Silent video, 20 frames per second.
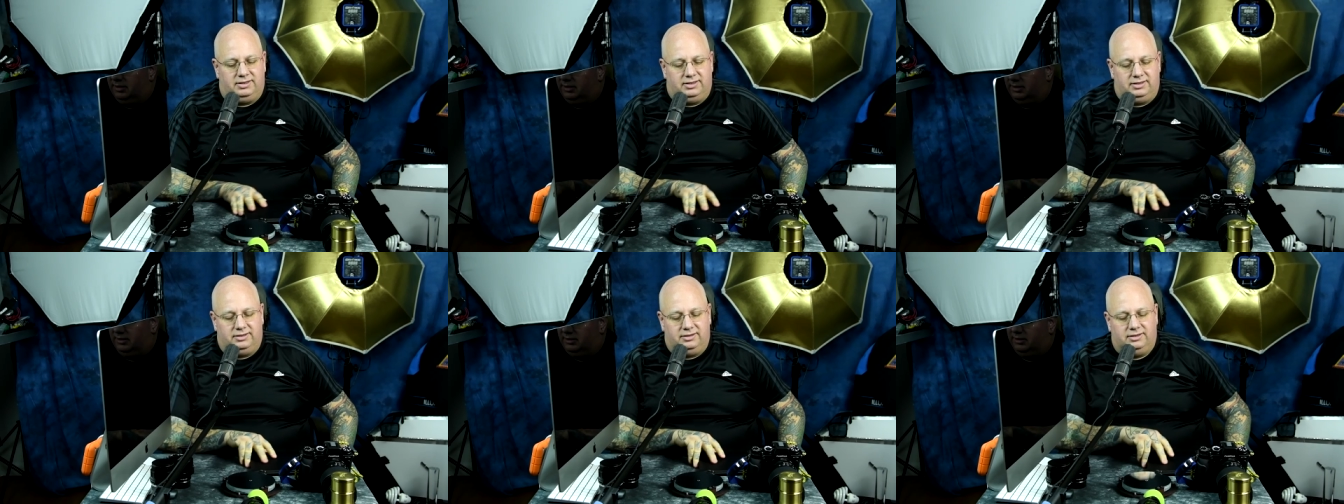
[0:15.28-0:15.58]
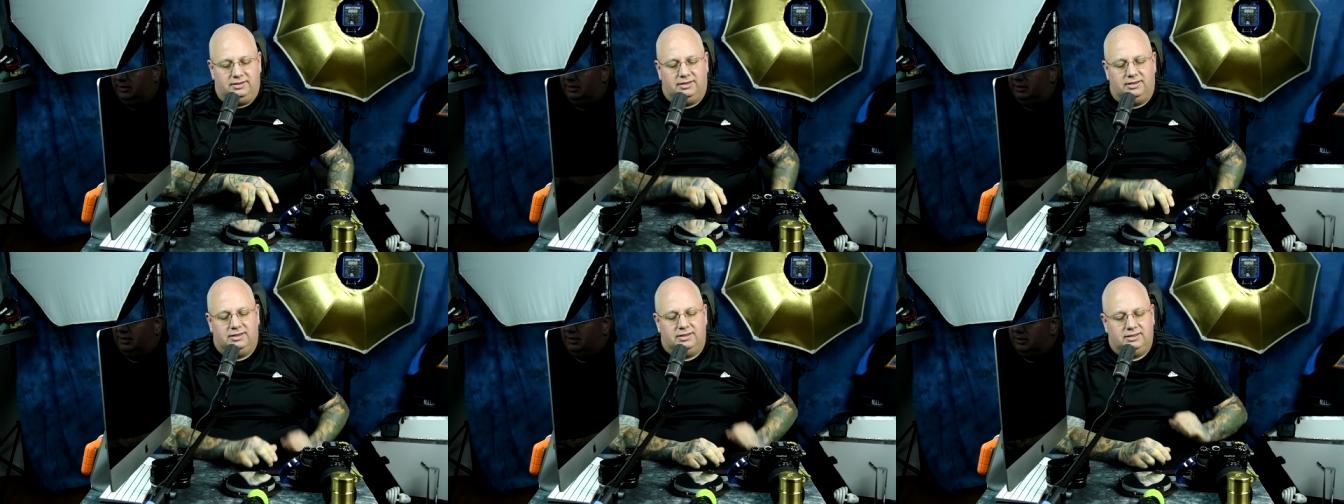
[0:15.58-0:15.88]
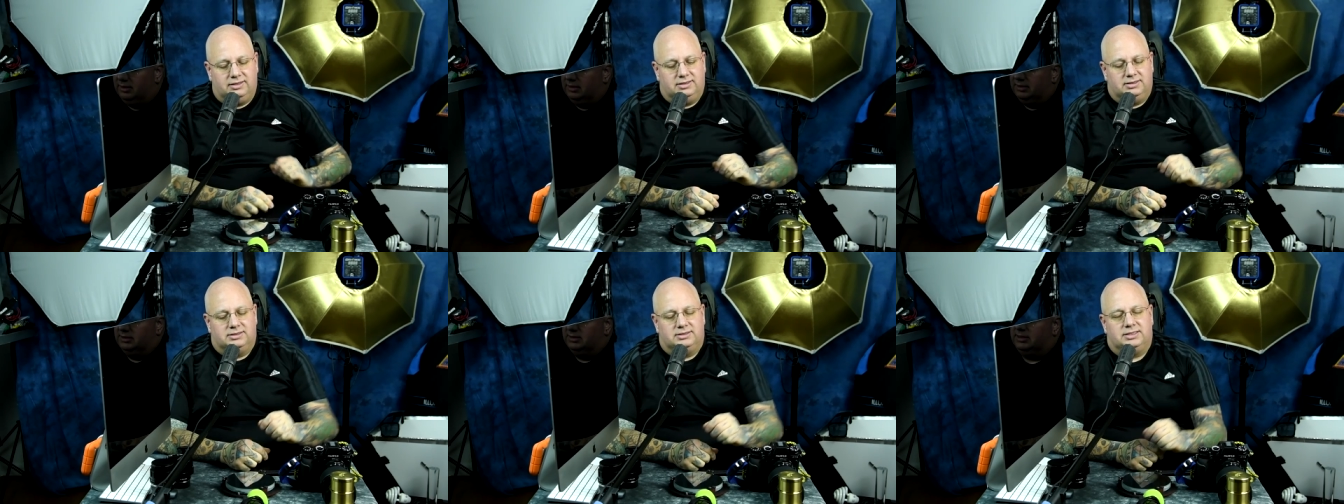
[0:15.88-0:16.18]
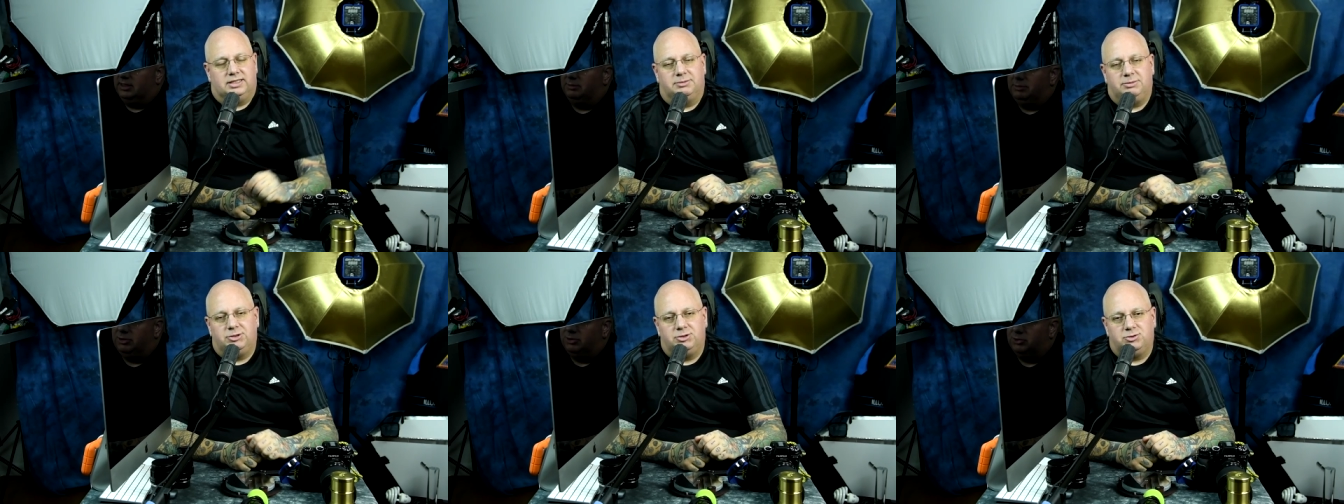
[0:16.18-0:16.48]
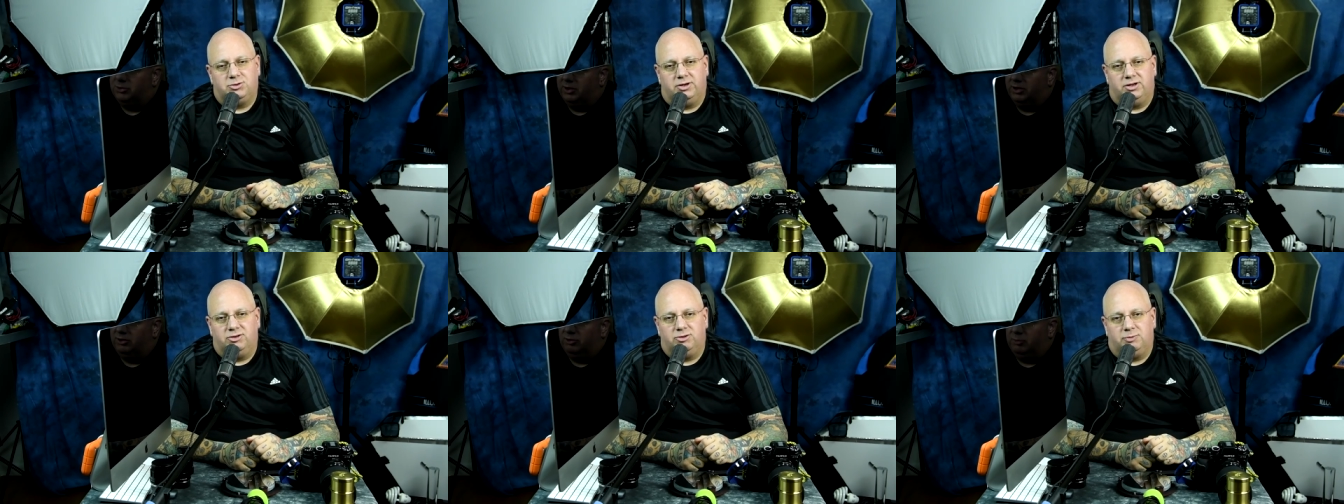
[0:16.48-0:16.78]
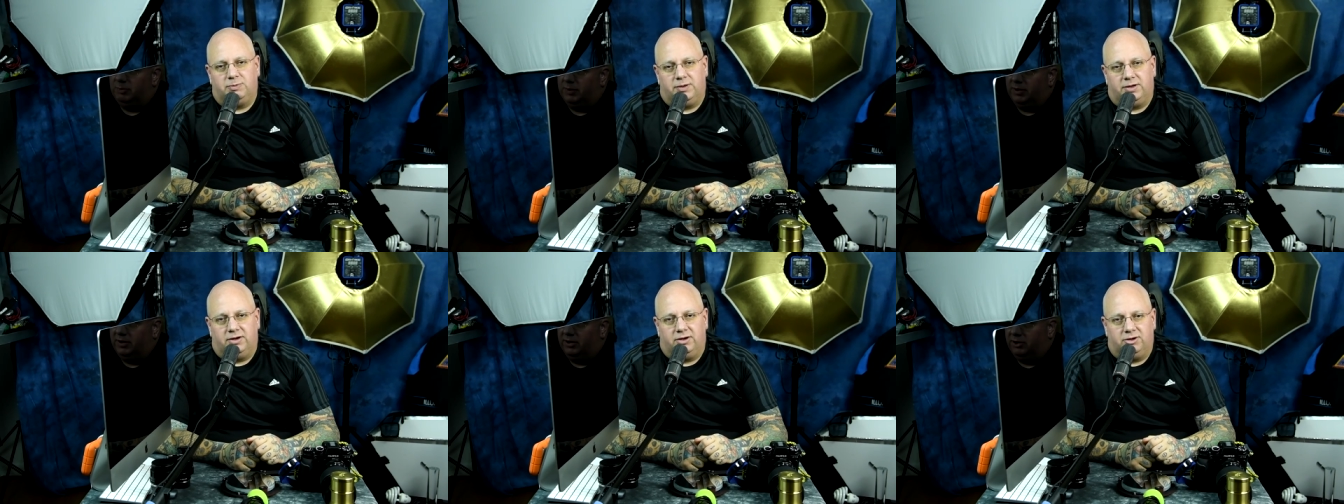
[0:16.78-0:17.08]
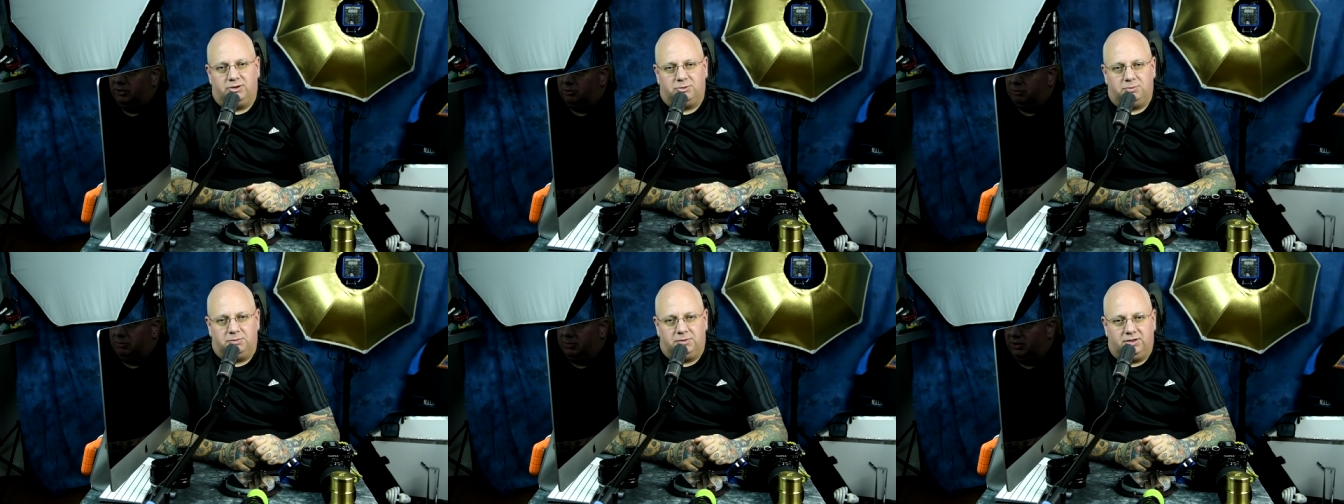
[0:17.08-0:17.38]
the
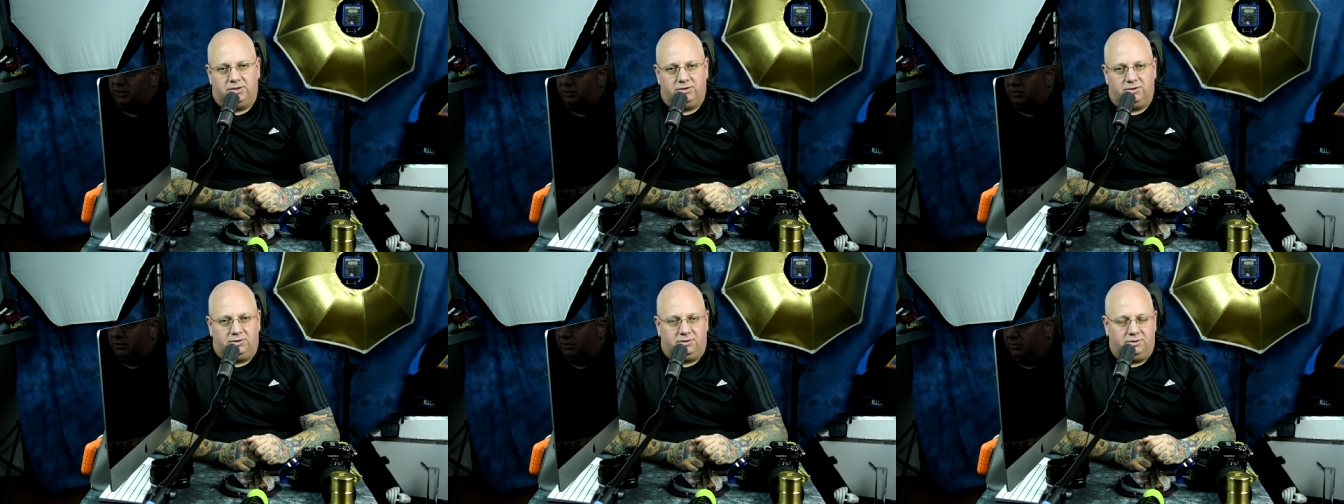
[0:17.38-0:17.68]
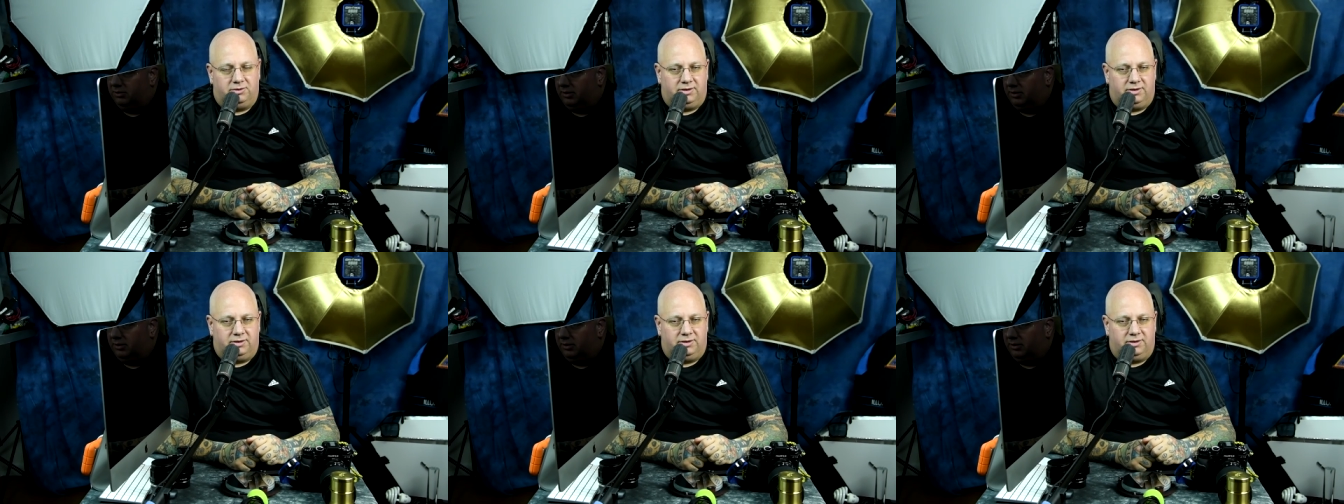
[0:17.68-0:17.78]
semi-transparent mirror